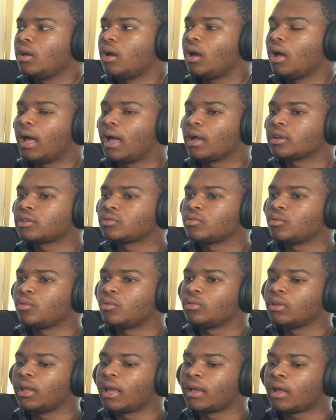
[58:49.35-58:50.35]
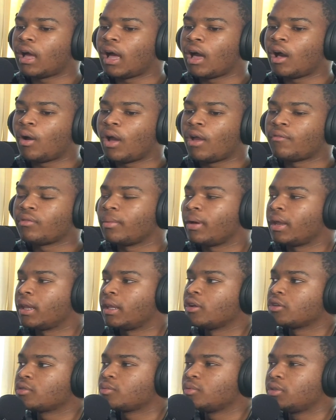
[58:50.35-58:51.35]
actual, like, how everybody
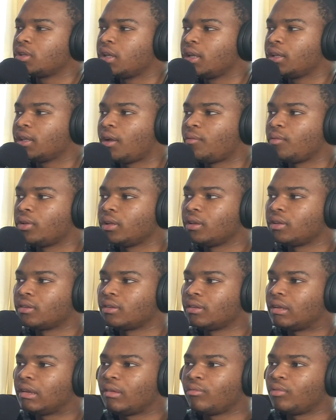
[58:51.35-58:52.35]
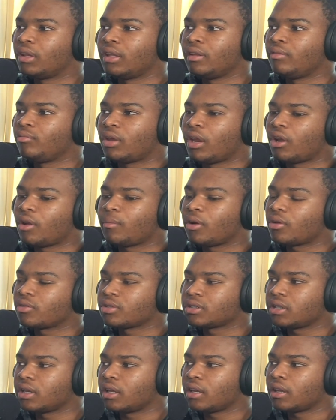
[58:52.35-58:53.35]
else would think that really doesn't really care about
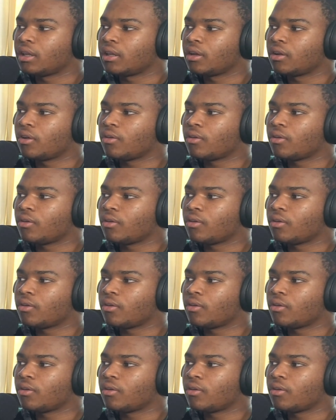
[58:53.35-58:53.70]
Christianity at all.